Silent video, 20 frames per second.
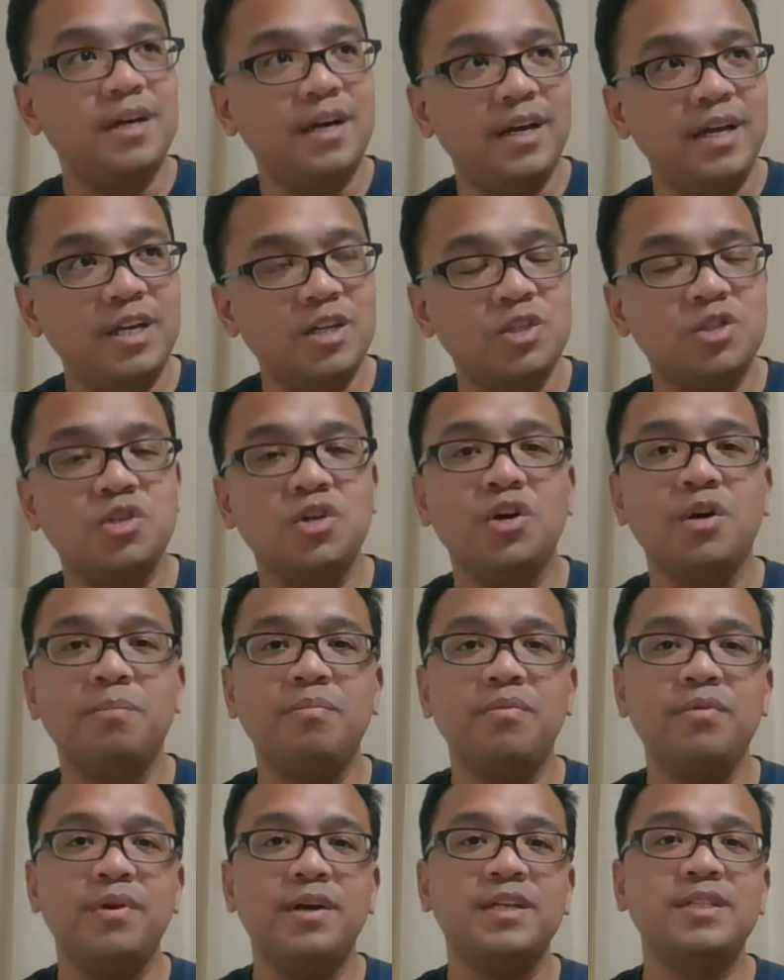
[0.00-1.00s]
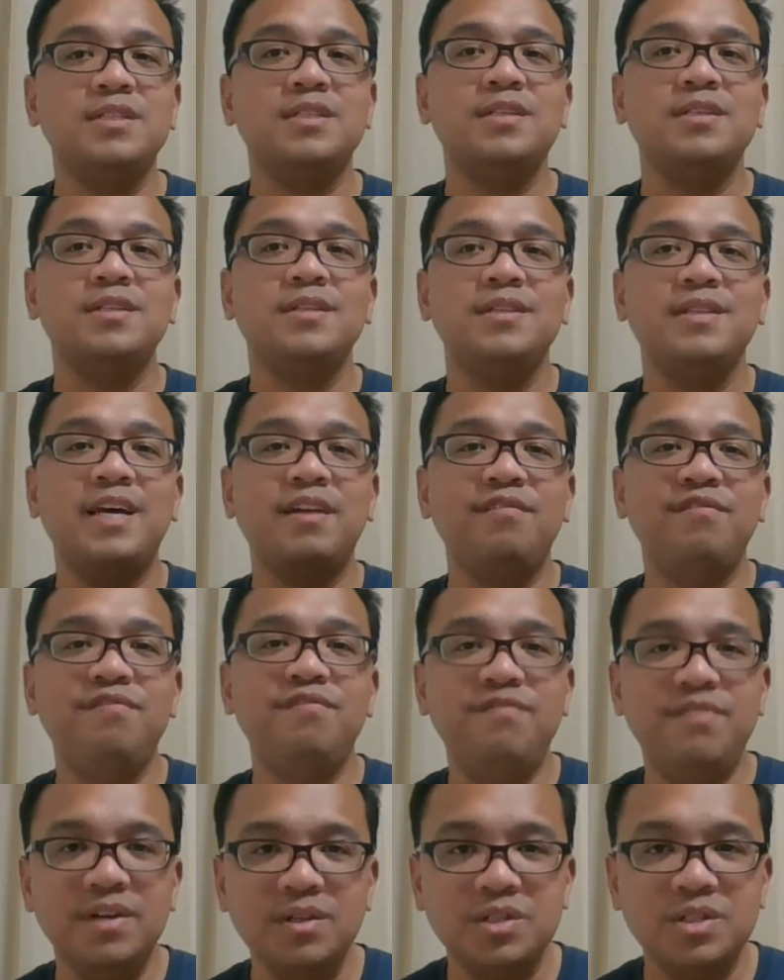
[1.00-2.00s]
interpret, that
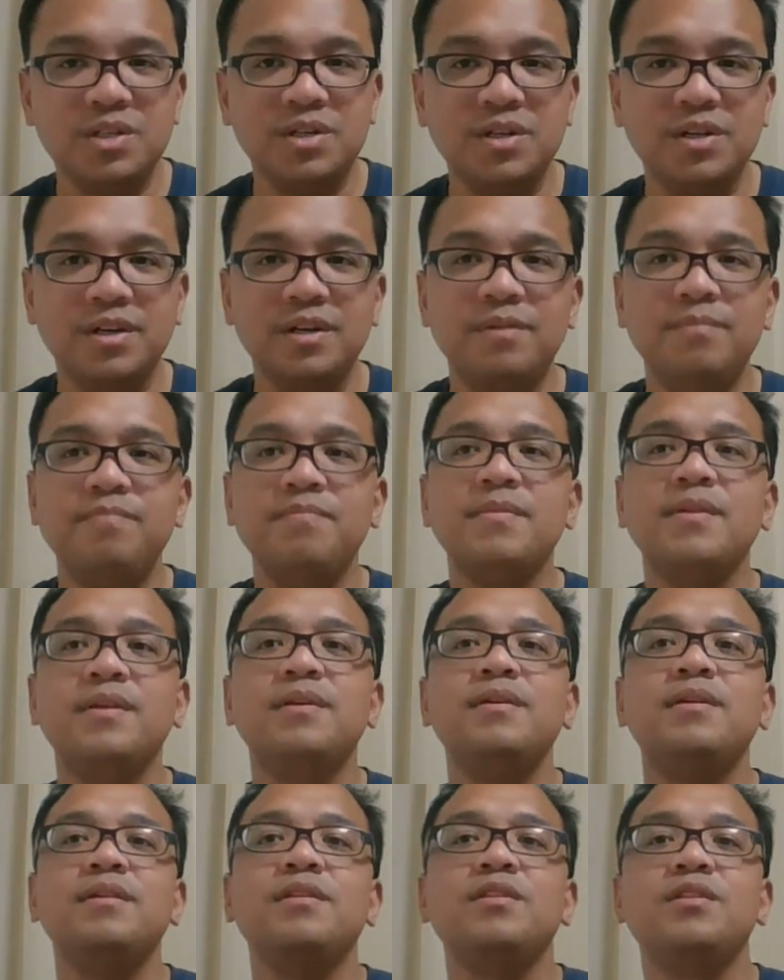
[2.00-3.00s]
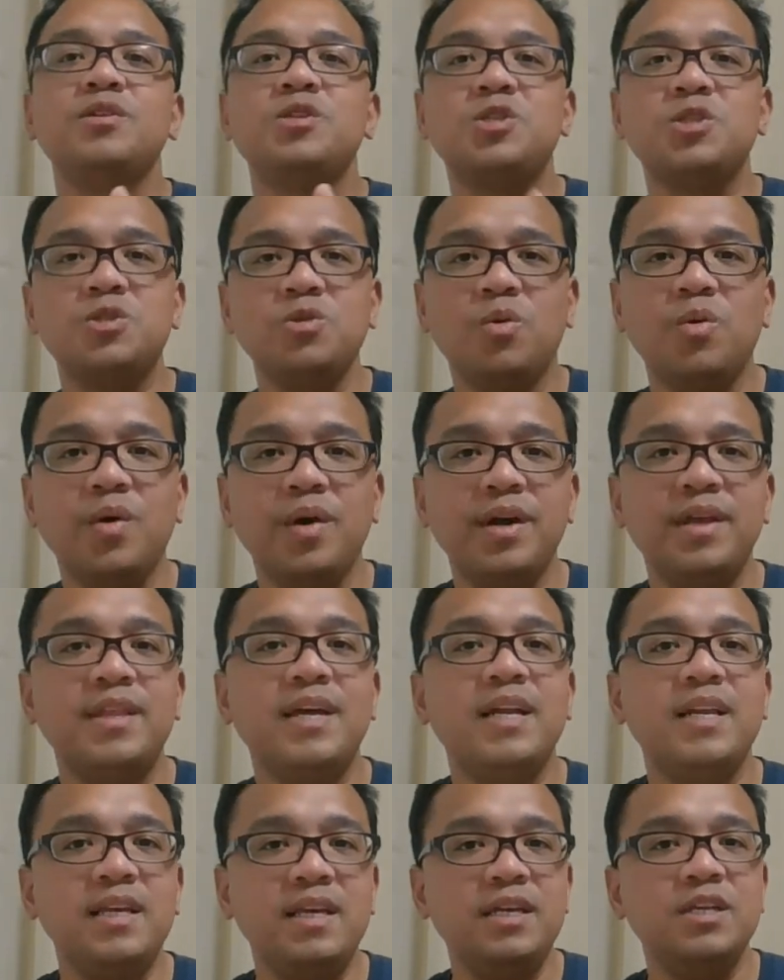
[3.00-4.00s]
filter the story
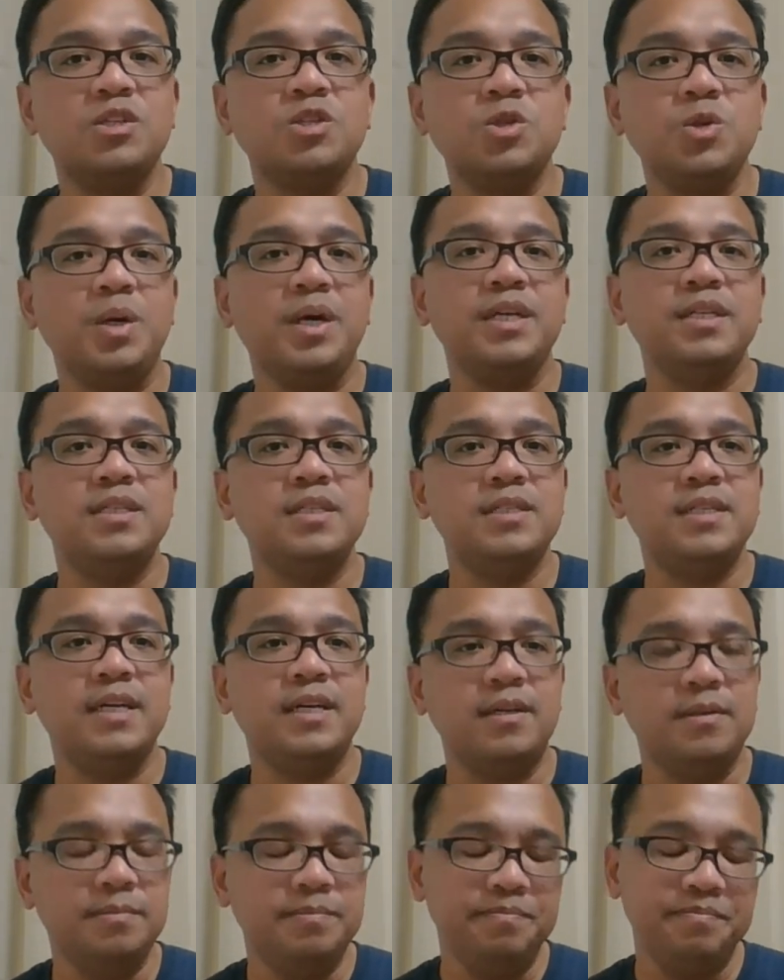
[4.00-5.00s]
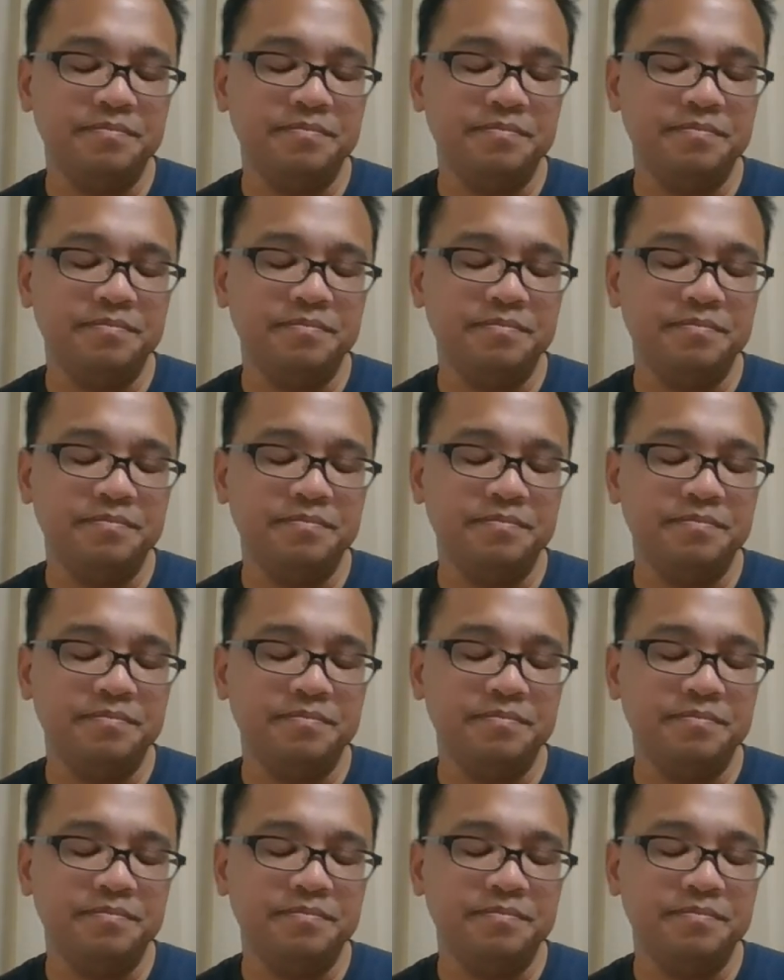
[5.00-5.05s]
that he is trying to tell?